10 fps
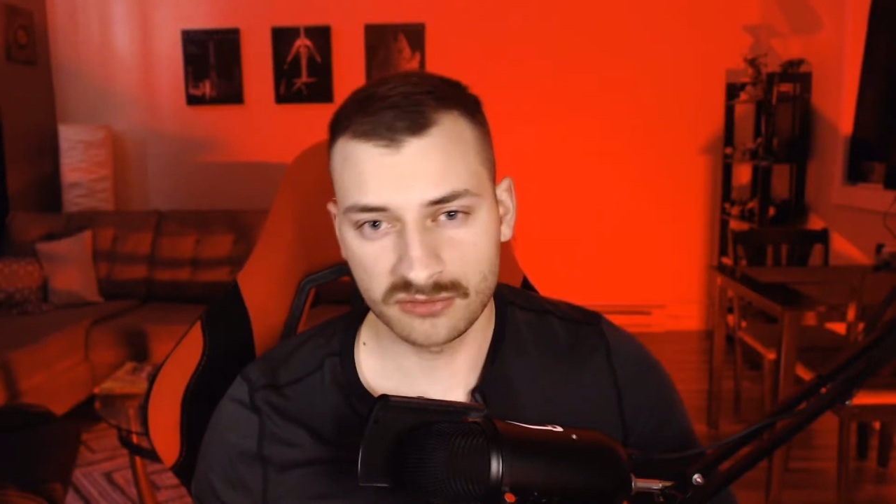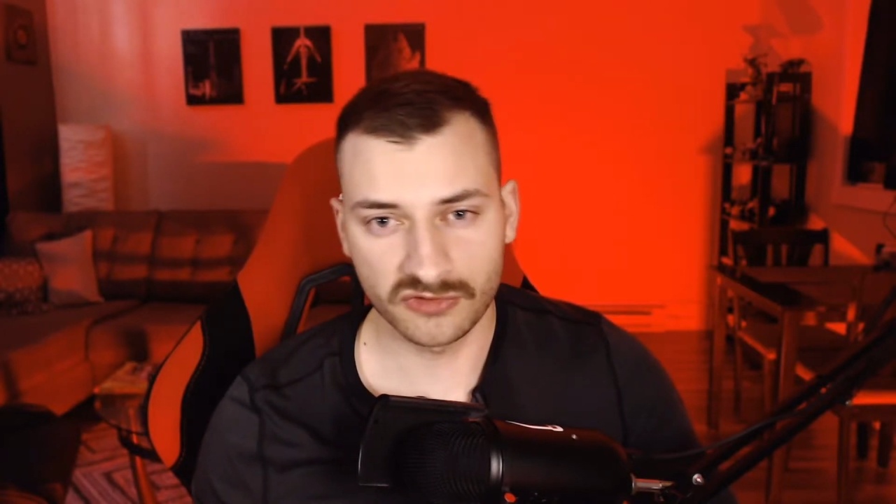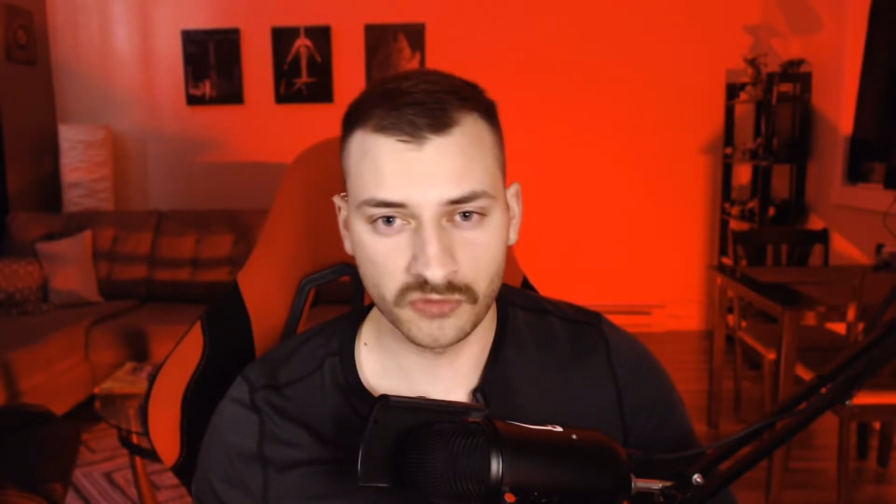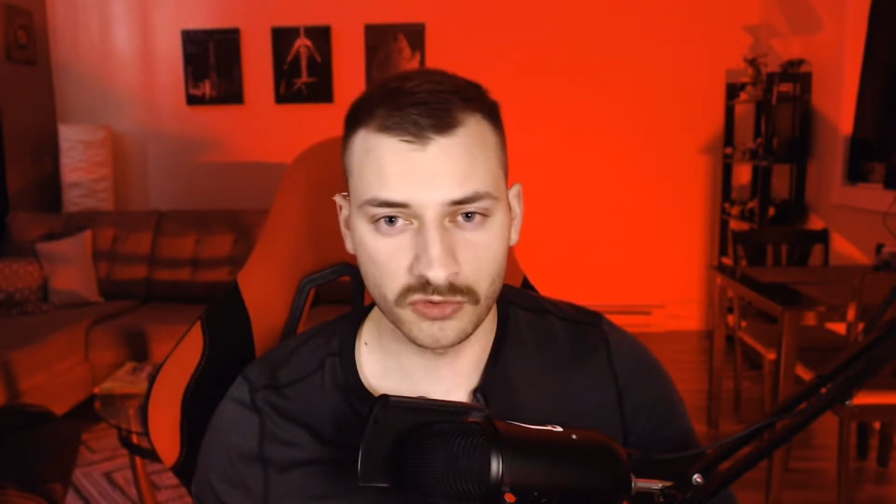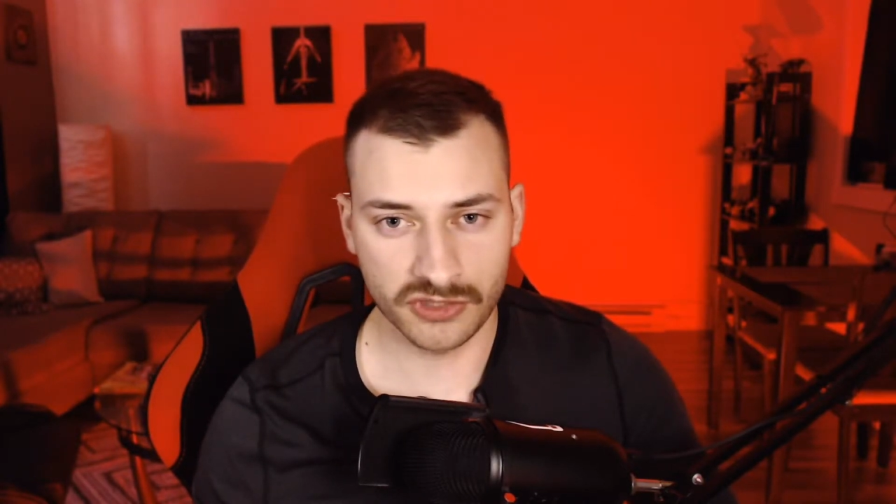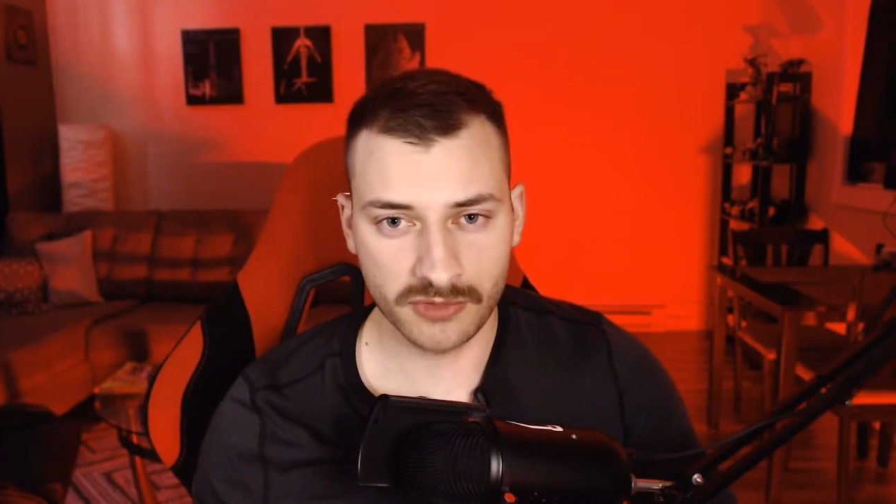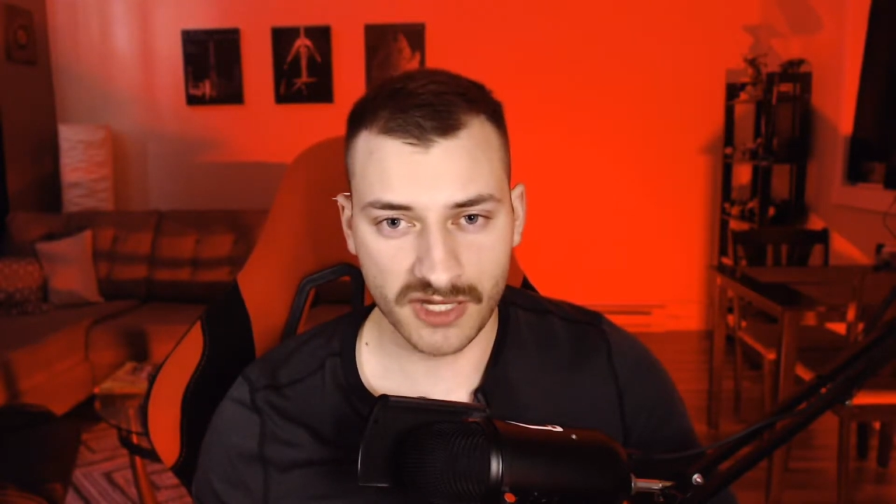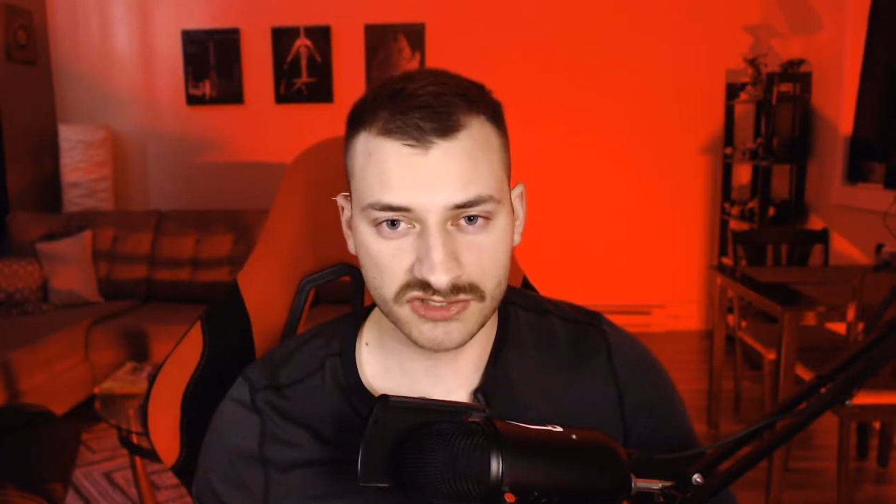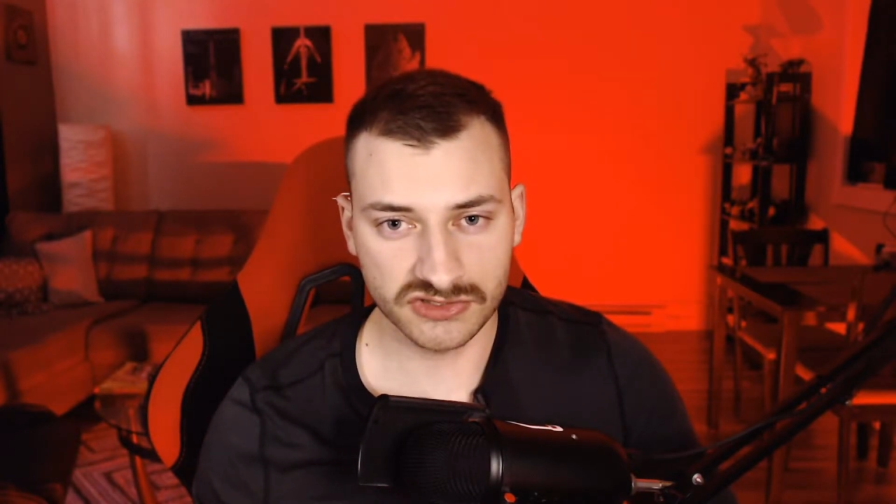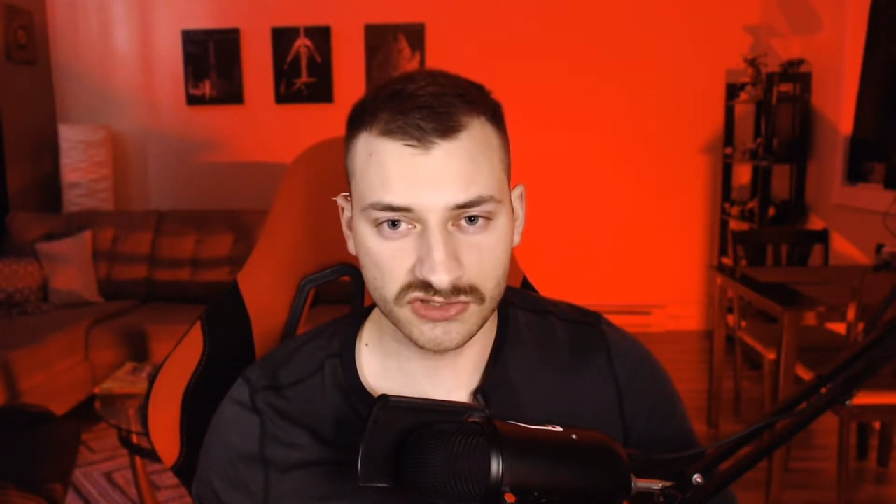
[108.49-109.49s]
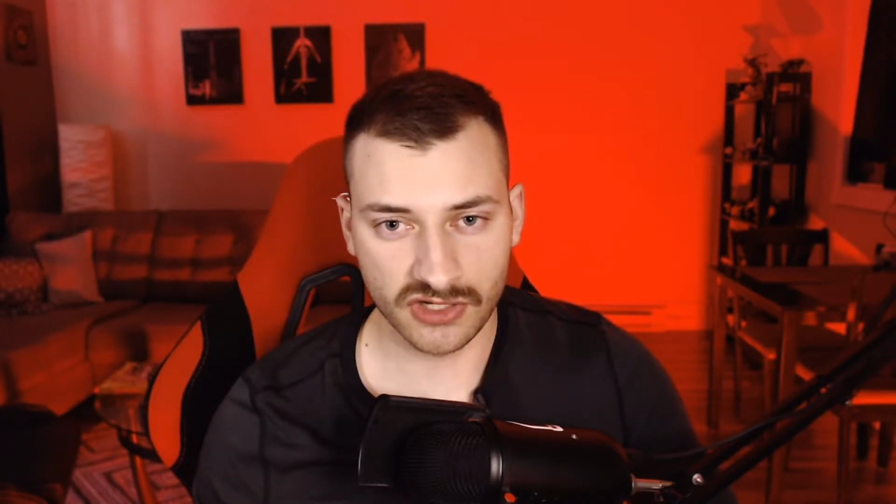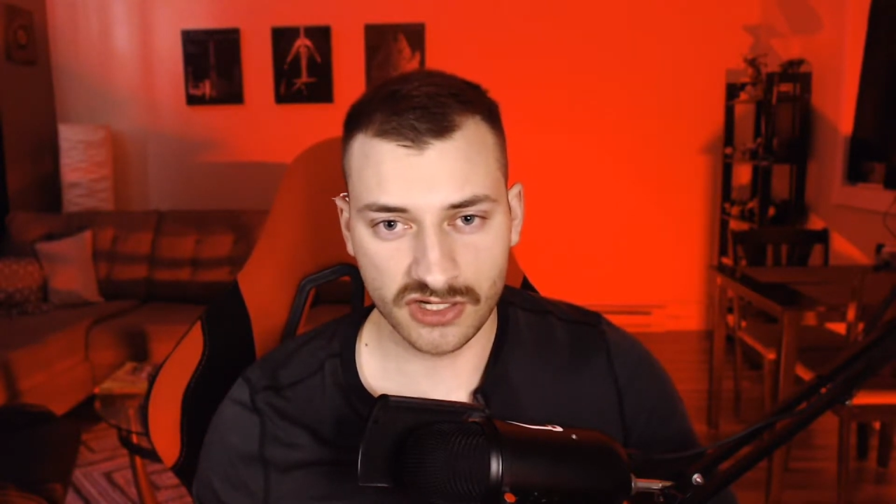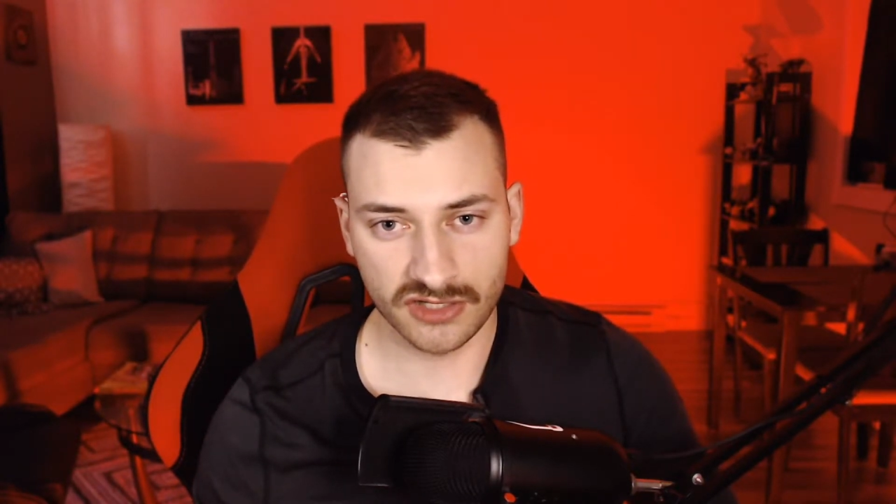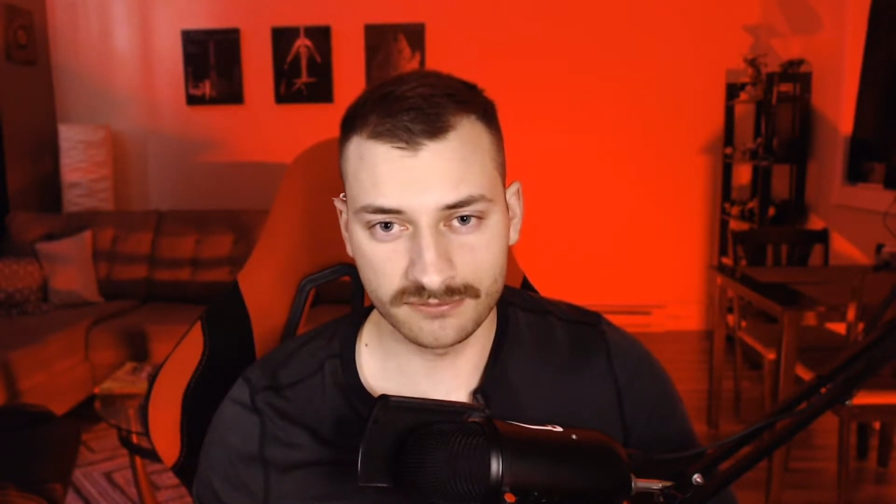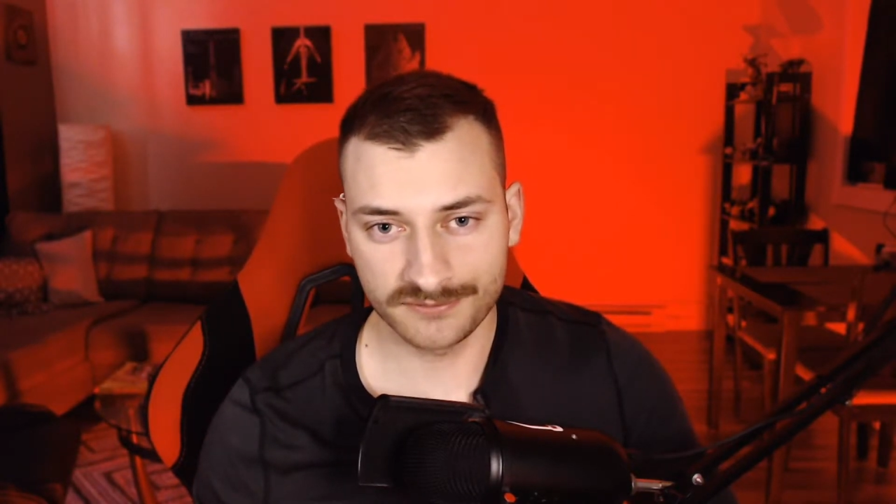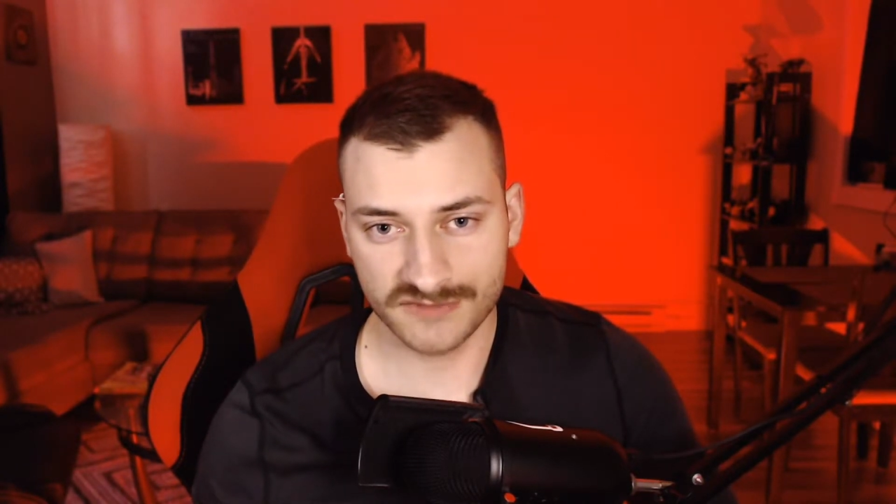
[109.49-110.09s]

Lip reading: before you actually turn on,